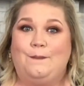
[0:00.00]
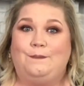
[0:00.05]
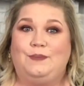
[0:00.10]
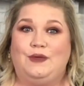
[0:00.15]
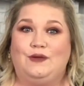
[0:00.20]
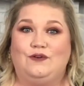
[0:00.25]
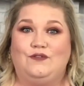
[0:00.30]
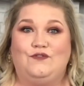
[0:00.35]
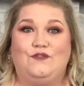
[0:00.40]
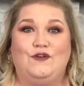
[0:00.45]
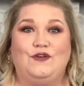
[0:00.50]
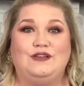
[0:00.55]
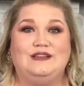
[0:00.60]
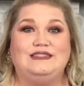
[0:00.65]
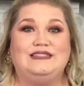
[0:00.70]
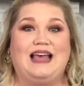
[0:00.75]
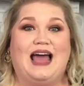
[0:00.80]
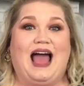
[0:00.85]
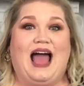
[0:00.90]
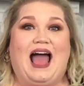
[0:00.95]

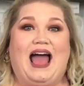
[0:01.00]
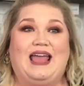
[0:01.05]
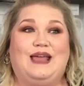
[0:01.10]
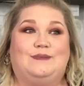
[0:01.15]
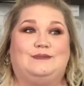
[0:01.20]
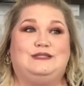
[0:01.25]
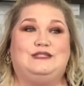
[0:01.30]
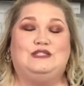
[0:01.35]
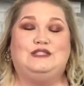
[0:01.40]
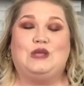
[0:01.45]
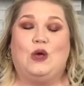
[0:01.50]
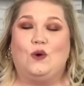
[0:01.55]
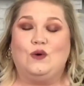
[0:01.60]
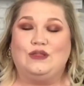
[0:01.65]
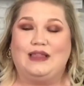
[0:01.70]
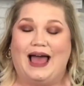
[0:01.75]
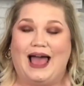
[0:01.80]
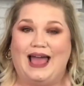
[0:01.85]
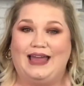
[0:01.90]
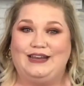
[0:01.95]
Beautifuls, I am so
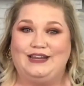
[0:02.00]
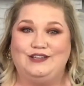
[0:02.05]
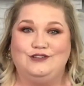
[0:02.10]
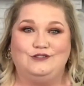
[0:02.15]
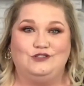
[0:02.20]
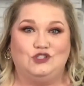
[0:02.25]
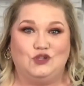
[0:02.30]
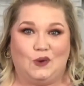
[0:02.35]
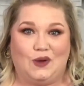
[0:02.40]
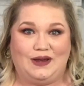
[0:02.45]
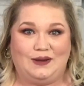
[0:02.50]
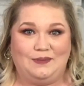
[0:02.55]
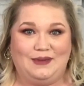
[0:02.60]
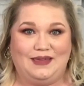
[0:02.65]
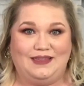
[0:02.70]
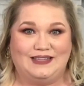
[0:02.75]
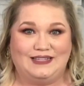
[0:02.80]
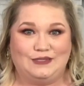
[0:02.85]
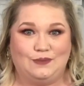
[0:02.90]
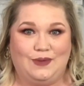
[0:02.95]
glad you joined
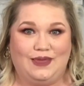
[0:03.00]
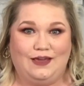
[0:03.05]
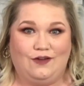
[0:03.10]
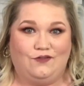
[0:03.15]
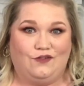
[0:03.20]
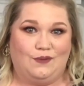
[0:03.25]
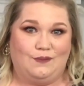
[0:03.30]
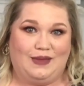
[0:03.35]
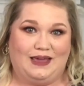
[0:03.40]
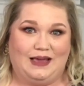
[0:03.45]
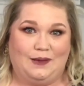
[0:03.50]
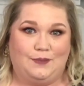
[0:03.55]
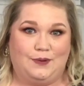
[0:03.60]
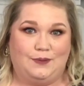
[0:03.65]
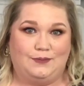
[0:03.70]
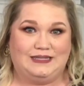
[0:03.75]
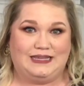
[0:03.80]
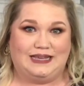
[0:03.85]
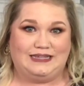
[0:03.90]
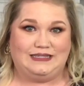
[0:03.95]
me this week for Makeup
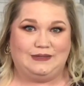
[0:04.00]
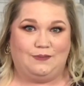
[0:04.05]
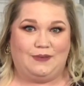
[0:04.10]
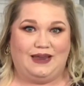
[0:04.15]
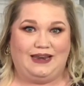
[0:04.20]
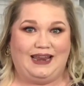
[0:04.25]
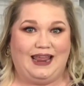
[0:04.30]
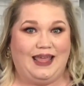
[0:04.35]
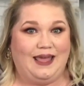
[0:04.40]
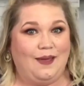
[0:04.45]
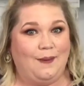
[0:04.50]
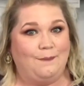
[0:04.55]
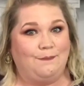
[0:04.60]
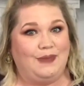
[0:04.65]
Obsessed Monday.